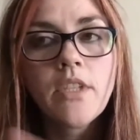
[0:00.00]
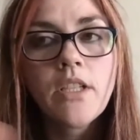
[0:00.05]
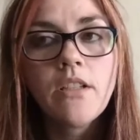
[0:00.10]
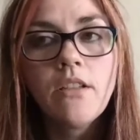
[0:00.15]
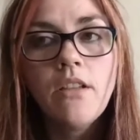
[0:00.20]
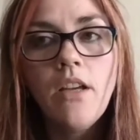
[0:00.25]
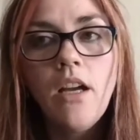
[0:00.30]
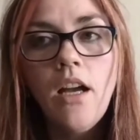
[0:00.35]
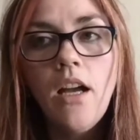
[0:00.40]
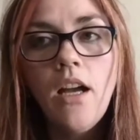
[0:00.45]

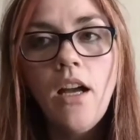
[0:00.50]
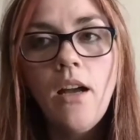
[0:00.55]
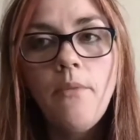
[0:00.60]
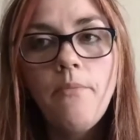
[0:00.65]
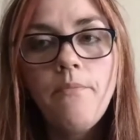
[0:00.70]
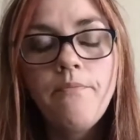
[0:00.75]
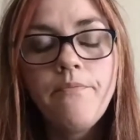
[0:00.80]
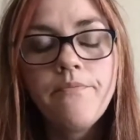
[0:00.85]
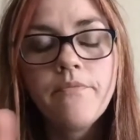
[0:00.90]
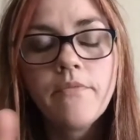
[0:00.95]

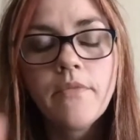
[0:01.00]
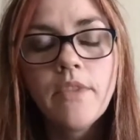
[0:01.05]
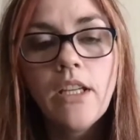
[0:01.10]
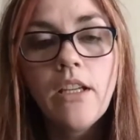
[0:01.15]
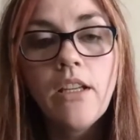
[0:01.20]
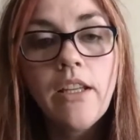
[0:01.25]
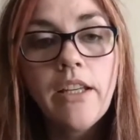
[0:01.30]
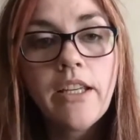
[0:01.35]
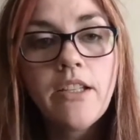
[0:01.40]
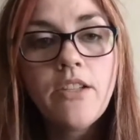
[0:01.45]
the
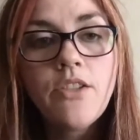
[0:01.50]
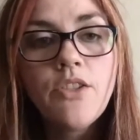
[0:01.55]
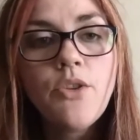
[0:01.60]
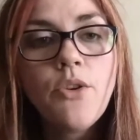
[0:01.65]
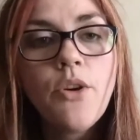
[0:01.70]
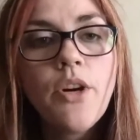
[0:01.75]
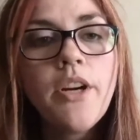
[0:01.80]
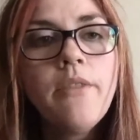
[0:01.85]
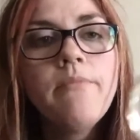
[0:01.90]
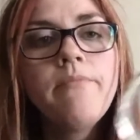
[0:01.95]
Click and
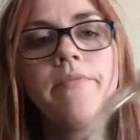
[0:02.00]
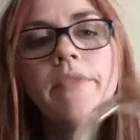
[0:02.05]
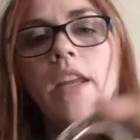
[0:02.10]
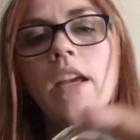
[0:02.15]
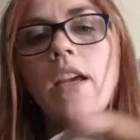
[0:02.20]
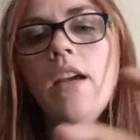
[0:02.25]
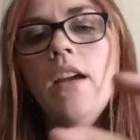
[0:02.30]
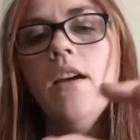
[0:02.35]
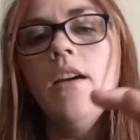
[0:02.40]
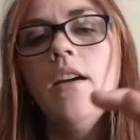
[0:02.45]
Store.
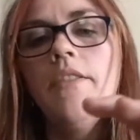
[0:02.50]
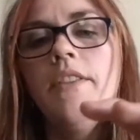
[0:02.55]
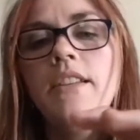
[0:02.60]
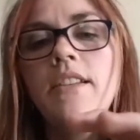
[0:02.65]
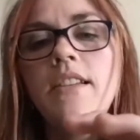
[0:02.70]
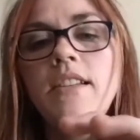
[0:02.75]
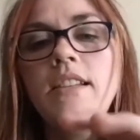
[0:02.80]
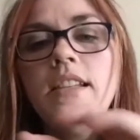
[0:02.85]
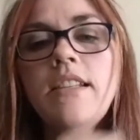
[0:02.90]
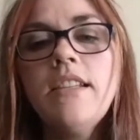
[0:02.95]
This
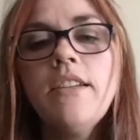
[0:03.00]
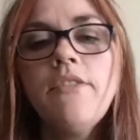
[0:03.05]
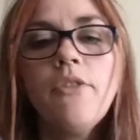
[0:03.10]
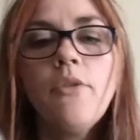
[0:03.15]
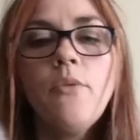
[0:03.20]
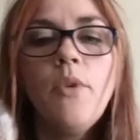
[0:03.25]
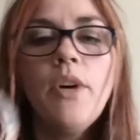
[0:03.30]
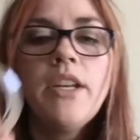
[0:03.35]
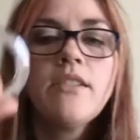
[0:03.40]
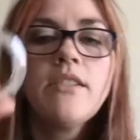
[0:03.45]
is a
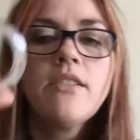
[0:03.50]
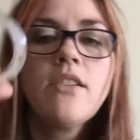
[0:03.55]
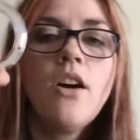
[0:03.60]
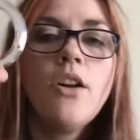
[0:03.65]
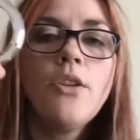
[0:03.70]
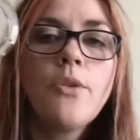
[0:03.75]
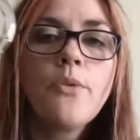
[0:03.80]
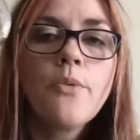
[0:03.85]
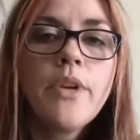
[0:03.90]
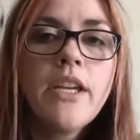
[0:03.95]
different one. It's
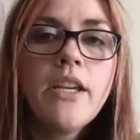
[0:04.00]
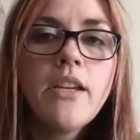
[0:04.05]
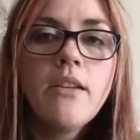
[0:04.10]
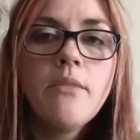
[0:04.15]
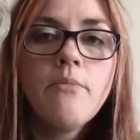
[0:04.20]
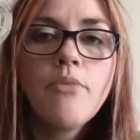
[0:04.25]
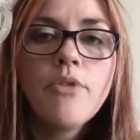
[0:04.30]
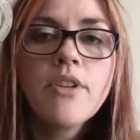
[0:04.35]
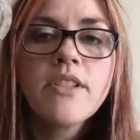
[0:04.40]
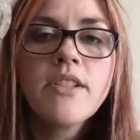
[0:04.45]
called a ring
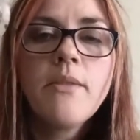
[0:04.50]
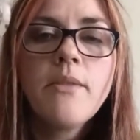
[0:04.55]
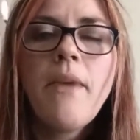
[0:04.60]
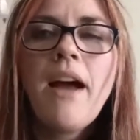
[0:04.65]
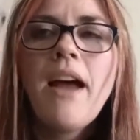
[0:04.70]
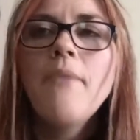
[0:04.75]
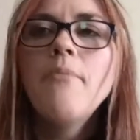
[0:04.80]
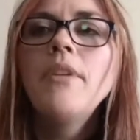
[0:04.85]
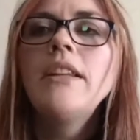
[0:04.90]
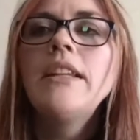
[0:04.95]
prism.
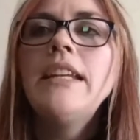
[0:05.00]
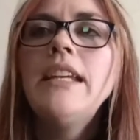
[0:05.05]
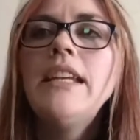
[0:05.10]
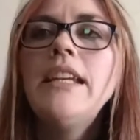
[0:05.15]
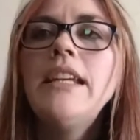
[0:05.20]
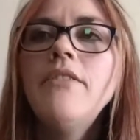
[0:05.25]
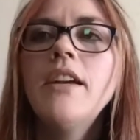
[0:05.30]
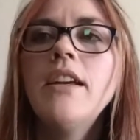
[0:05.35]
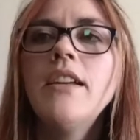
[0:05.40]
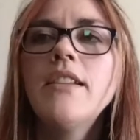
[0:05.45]
I
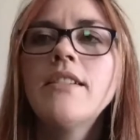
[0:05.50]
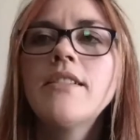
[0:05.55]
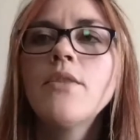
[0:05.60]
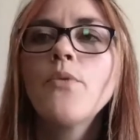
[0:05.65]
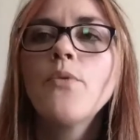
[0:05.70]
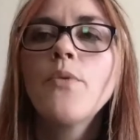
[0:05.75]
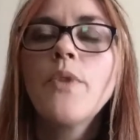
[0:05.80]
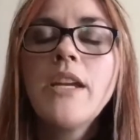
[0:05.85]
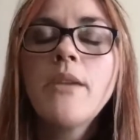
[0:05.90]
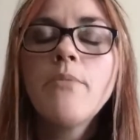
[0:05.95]
believe it's
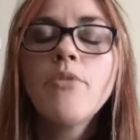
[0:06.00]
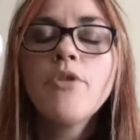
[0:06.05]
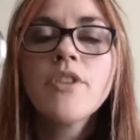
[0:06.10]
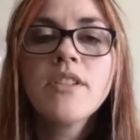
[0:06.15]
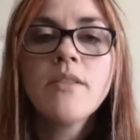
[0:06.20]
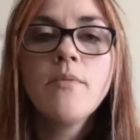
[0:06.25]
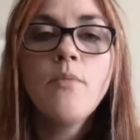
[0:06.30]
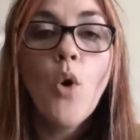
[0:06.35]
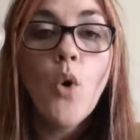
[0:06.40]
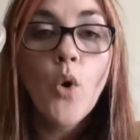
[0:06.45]
a ring
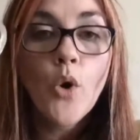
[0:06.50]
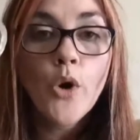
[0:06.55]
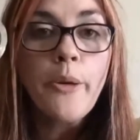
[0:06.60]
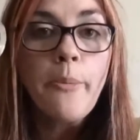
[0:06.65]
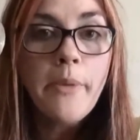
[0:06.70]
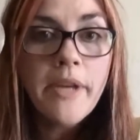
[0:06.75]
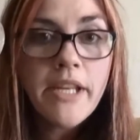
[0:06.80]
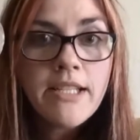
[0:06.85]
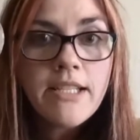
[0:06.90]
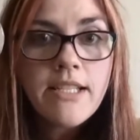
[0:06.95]
prism
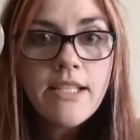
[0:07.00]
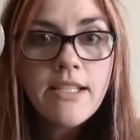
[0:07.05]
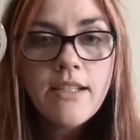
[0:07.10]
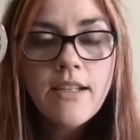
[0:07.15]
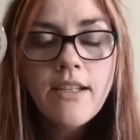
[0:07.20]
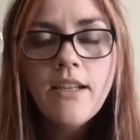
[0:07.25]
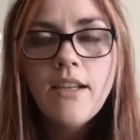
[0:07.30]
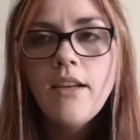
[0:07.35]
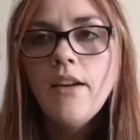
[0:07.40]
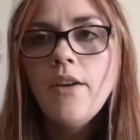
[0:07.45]
ornament
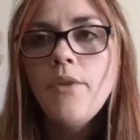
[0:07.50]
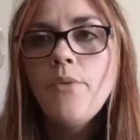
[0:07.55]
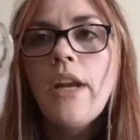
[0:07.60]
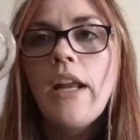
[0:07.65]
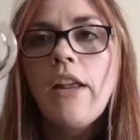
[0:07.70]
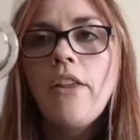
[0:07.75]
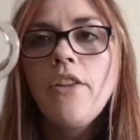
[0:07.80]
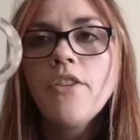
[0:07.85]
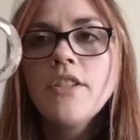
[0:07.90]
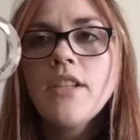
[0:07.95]
when
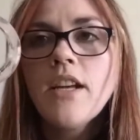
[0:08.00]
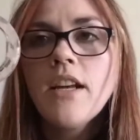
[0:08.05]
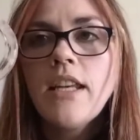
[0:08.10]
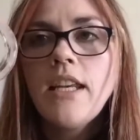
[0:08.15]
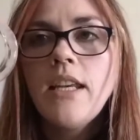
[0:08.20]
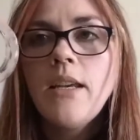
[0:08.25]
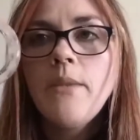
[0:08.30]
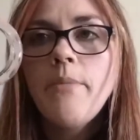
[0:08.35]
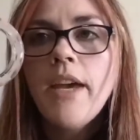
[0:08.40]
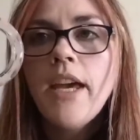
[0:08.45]
I looked on
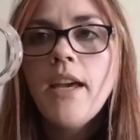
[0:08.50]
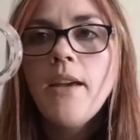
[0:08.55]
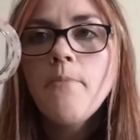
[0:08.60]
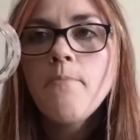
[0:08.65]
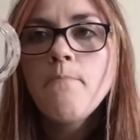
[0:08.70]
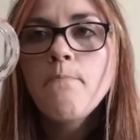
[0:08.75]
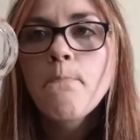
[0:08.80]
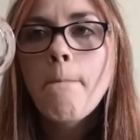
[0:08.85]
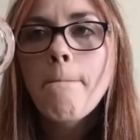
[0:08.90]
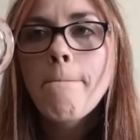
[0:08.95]

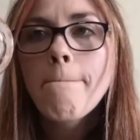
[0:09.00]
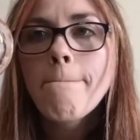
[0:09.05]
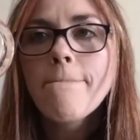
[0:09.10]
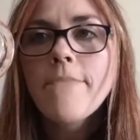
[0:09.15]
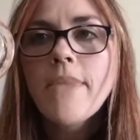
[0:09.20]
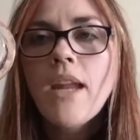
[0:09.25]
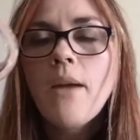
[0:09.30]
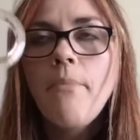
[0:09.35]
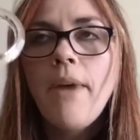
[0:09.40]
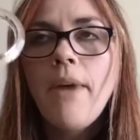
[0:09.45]
eBay.
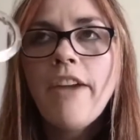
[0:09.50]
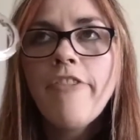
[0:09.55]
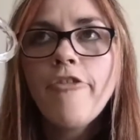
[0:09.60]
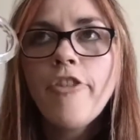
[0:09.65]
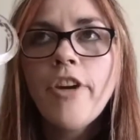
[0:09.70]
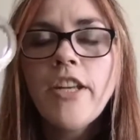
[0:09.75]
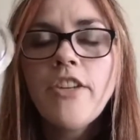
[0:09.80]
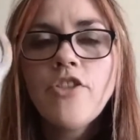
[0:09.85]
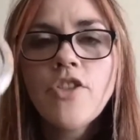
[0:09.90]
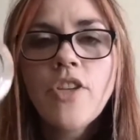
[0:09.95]
My
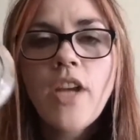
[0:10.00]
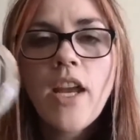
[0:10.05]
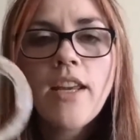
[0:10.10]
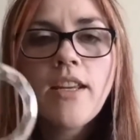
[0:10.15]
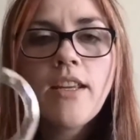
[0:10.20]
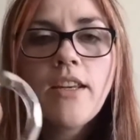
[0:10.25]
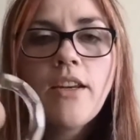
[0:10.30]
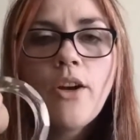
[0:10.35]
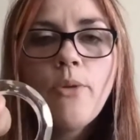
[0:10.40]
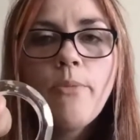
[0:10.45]
friend
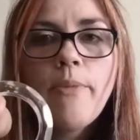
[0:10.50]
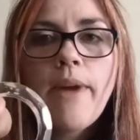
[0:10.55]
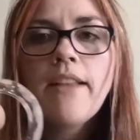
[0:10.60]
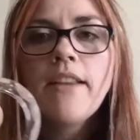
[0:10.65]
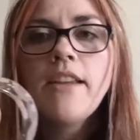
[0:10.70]
Shannon O'Malley,